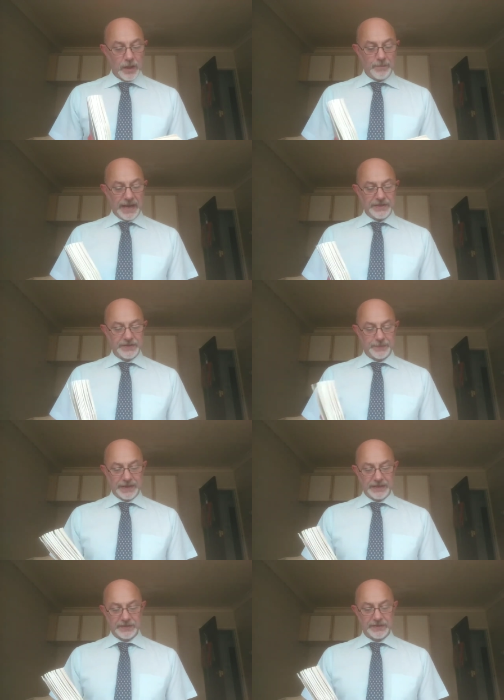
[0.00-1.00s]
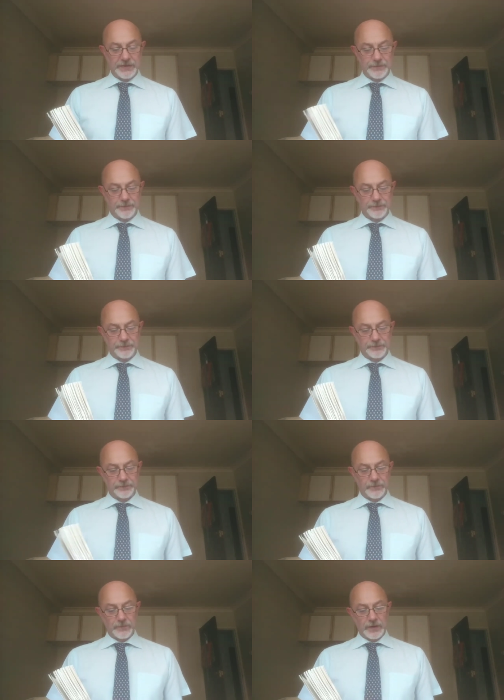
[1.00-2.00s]
A man speaks,
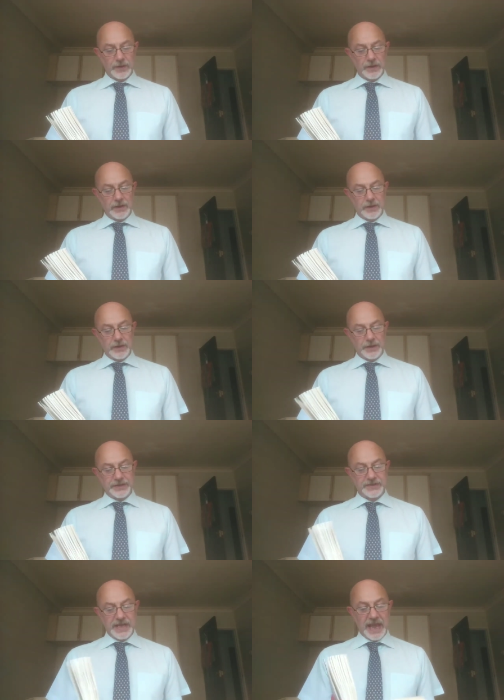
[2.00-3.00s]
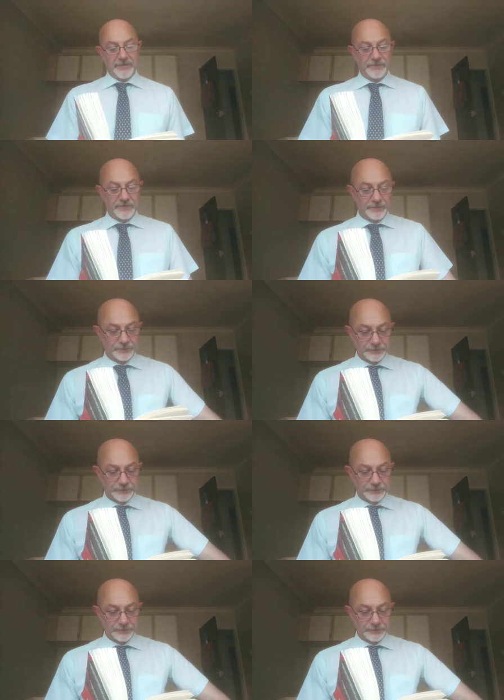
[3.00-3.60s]
and it's Liev,